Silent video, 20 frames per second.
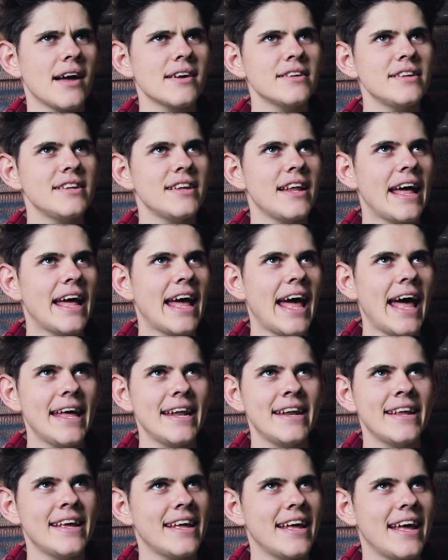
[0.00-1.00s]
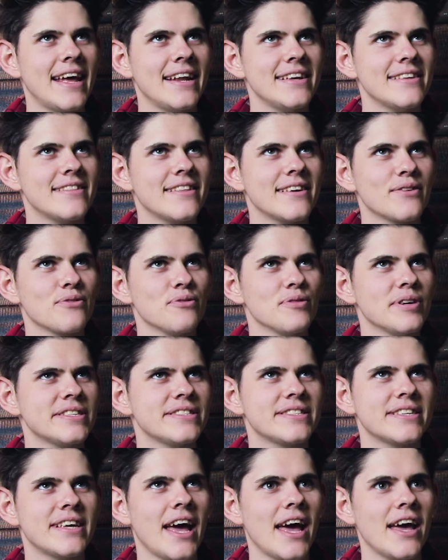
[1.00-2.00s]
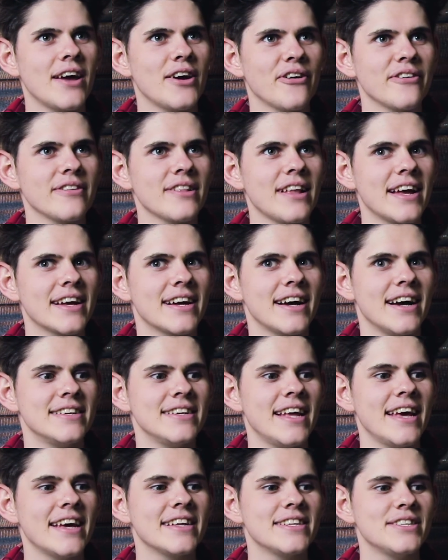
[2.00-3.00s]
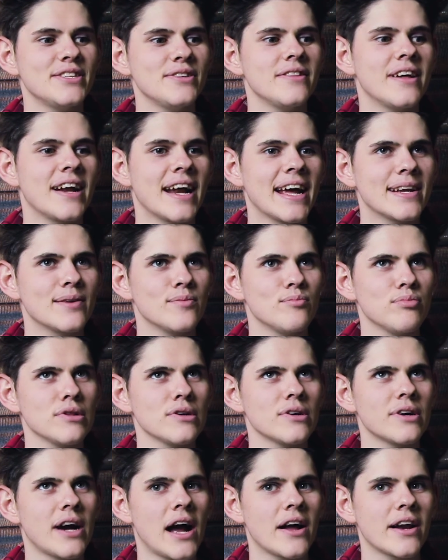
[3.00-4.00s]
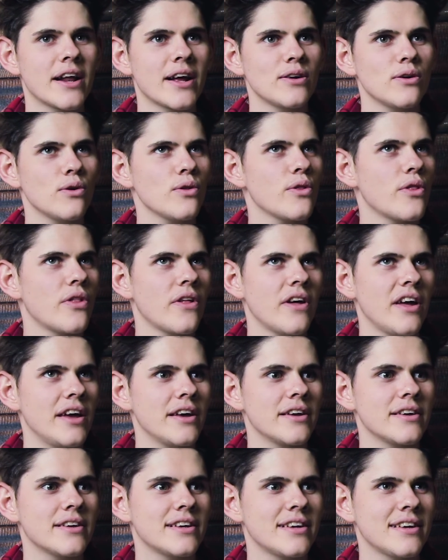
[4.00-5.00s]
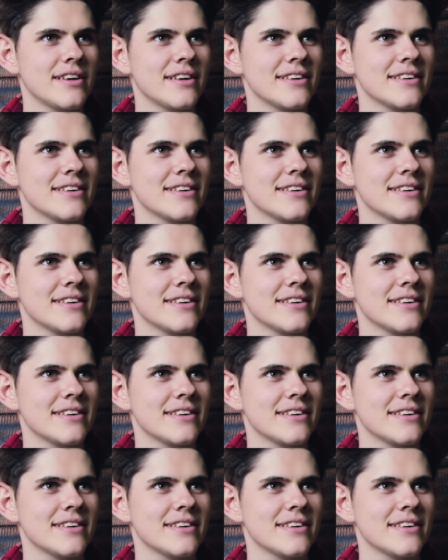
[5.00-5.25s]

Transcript: I didn't edit anything risque or like a naked dude that I had to blur out, I don't think.